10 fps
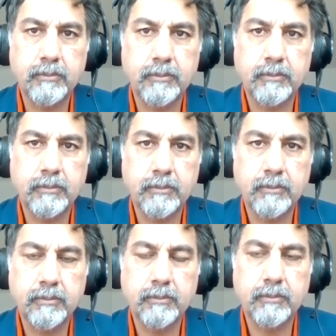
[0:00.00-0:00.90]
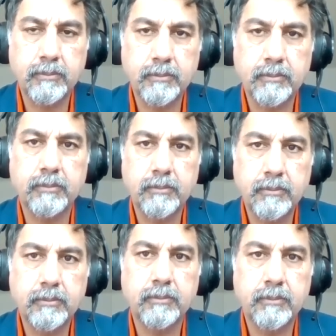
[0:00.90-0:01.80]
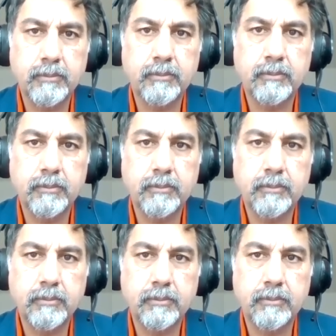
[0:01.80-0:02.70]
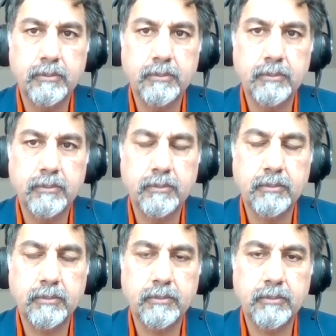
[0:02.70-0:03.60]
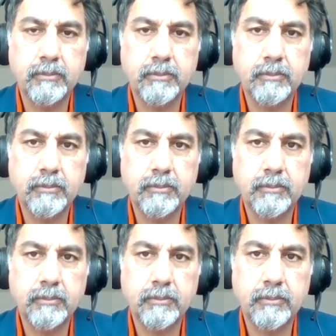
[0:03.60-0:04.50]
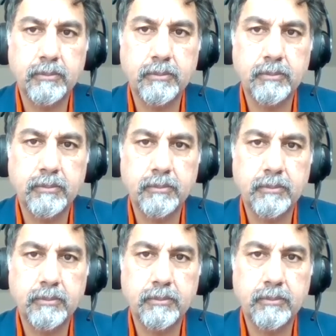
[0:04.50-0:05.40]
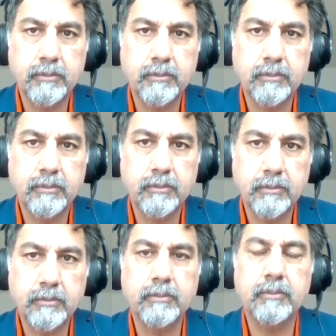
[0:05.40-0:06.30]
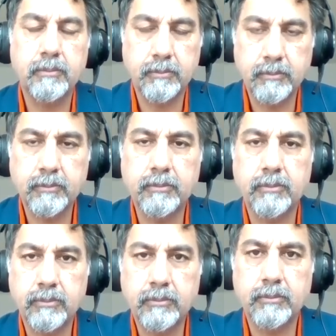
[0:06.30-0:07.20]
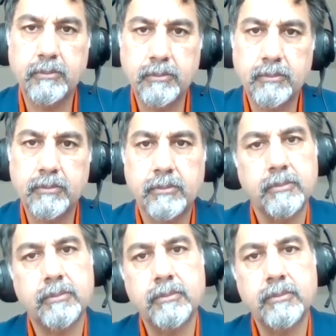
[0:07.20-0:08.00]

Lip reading: [no speech]